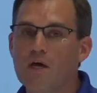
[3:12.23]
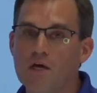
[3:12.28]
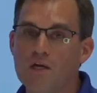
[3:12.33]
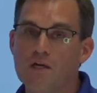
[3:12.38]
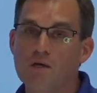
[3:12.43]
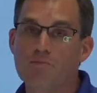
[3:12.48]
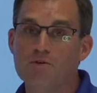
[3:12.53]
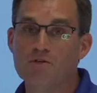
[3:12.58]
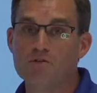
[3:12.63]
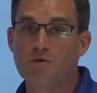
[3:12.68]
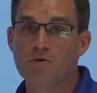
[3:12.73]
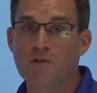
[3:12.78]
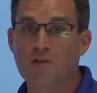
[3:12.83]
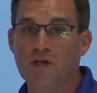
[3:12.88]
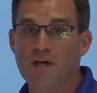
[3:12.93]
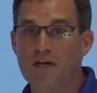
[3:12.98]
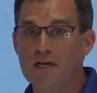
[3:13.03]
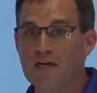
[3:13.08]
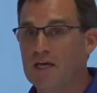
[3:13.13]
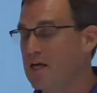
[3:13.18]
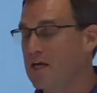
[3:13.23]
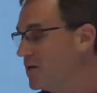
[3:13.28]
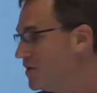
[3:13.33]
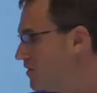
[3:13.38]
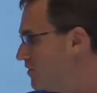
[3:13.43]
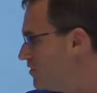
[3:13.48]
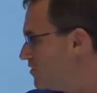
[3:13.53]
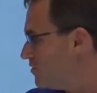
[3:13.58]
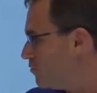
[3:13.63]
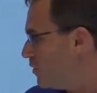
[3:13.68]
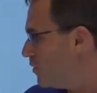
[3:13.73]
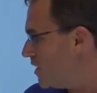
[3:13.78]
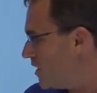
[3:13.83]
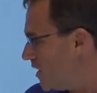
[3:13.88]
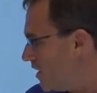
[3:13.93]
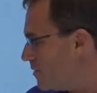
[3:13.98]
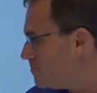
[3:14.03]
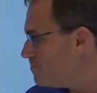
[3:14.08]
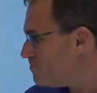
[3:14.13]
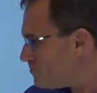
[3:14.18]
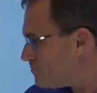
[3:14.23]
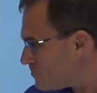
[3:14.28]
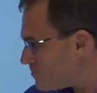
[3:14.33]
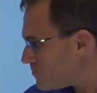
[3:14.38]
and up into Atlantic Canada this weekend